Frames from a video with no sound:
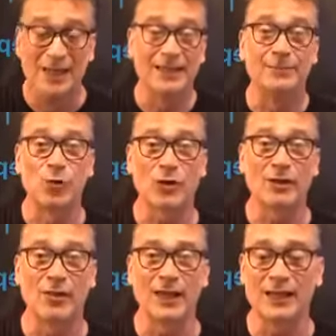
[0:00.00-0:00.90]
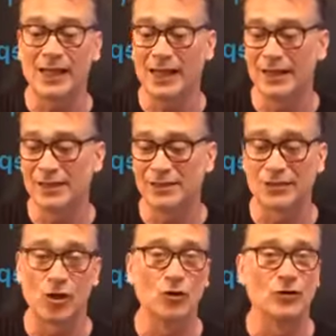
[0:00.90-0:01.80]
the important thing is
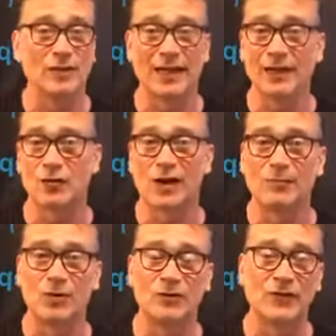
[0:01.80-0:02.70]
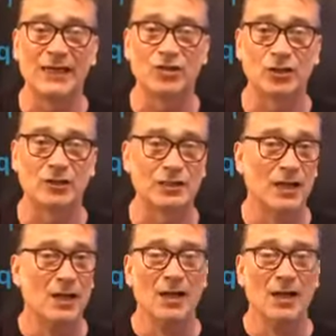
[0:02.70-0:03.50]
those incredible features,